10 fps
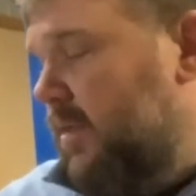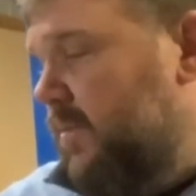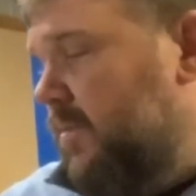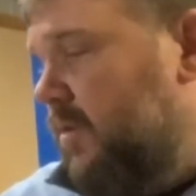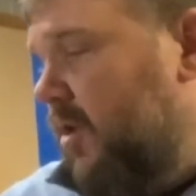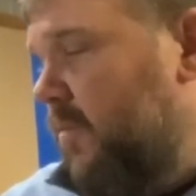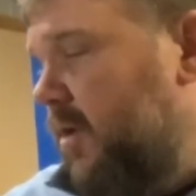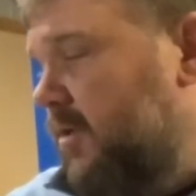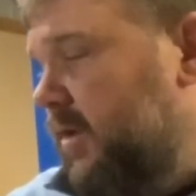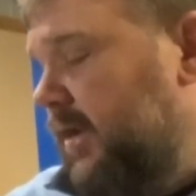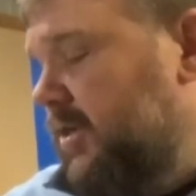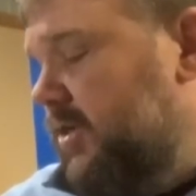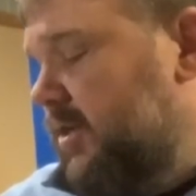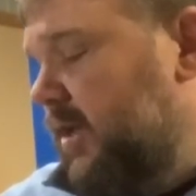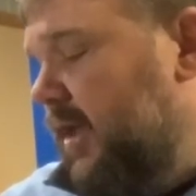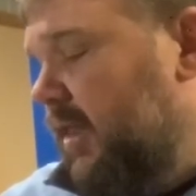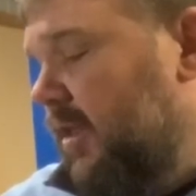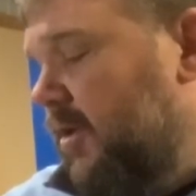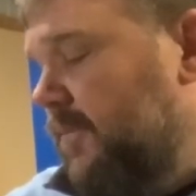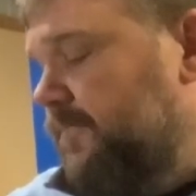This carburetor change shouldn't take
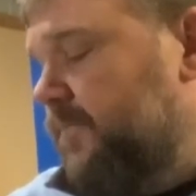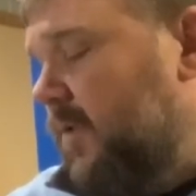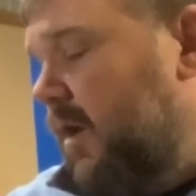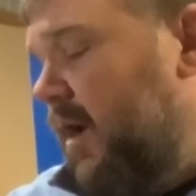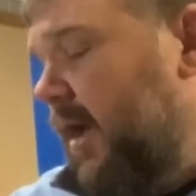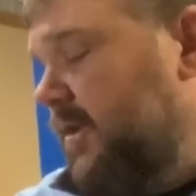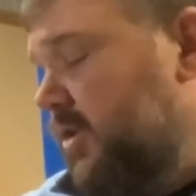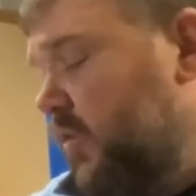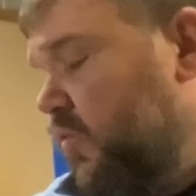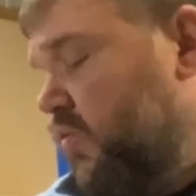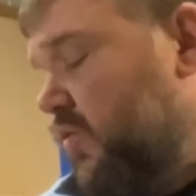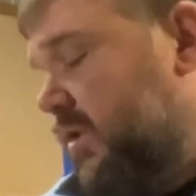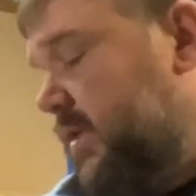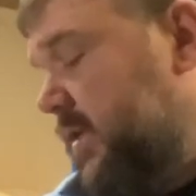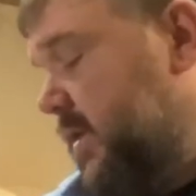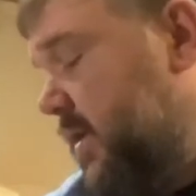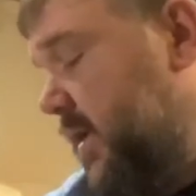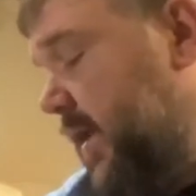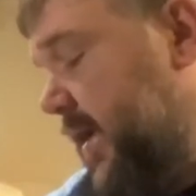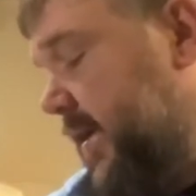long. All right, tools.
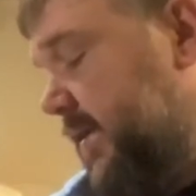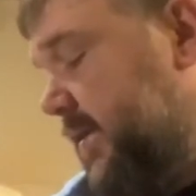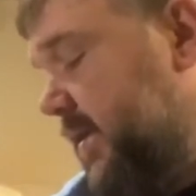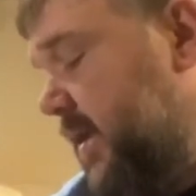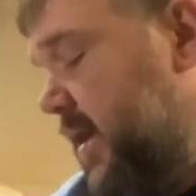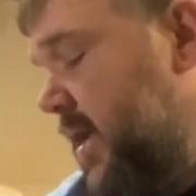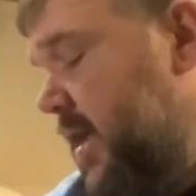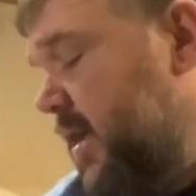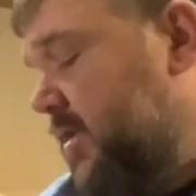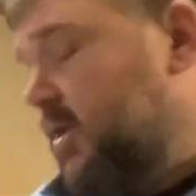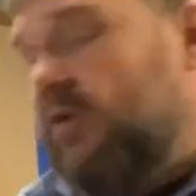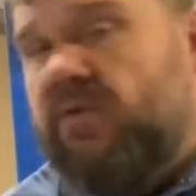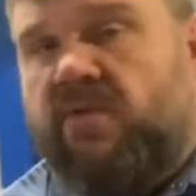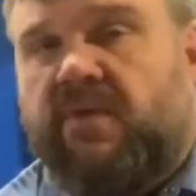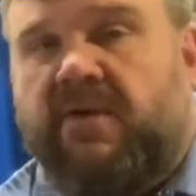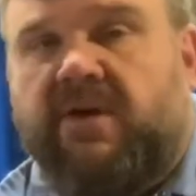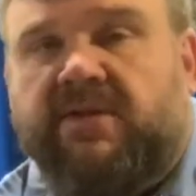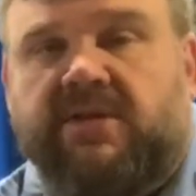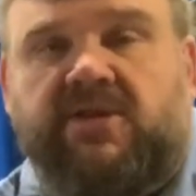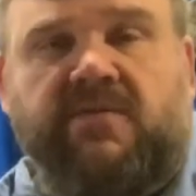Yes. So there's a
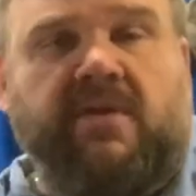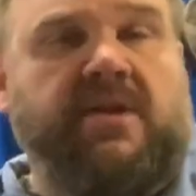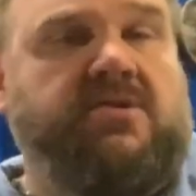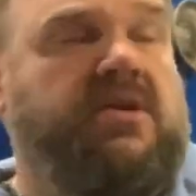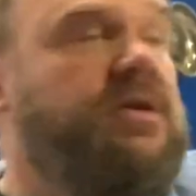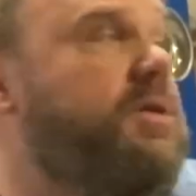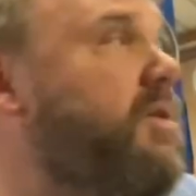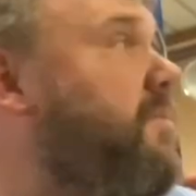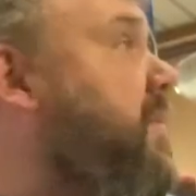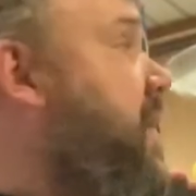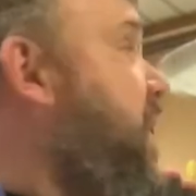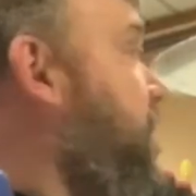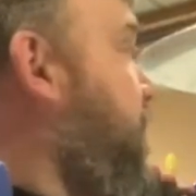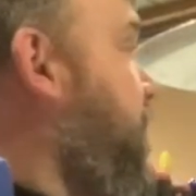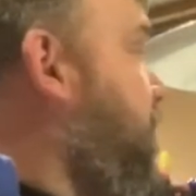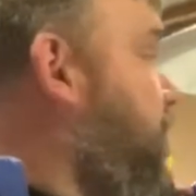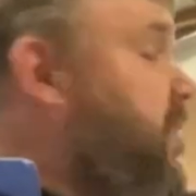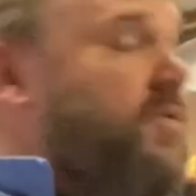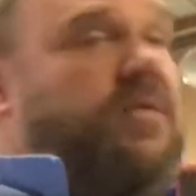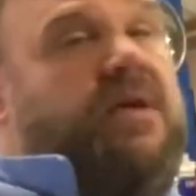Chevrolet truck behind me
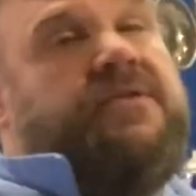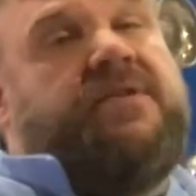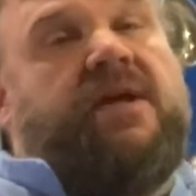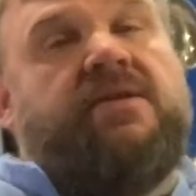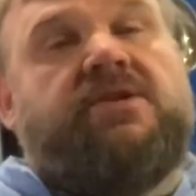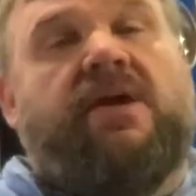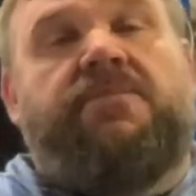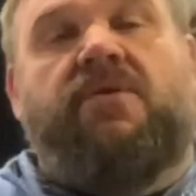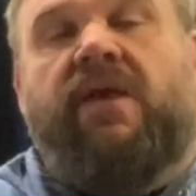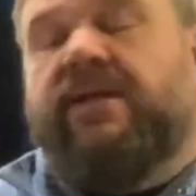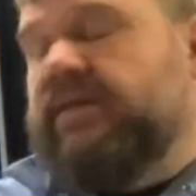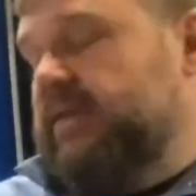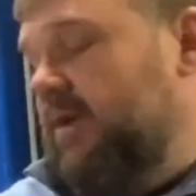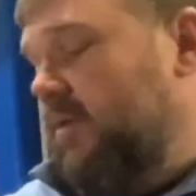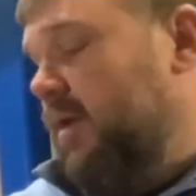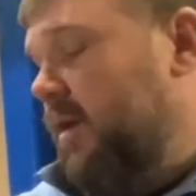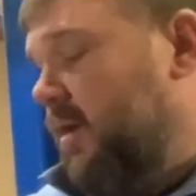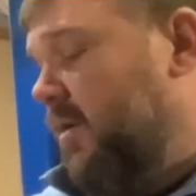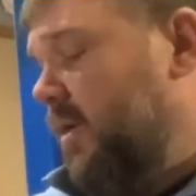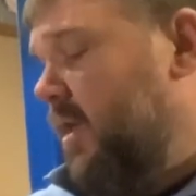over on the other side of the shop you can't see right
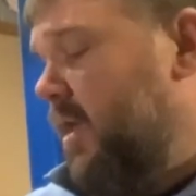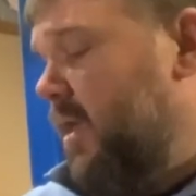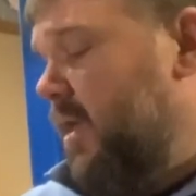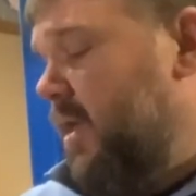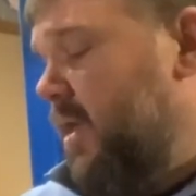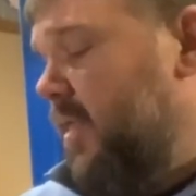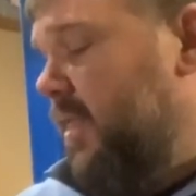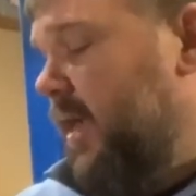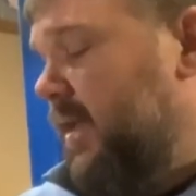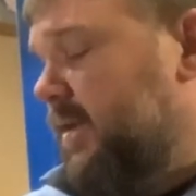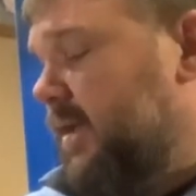now. That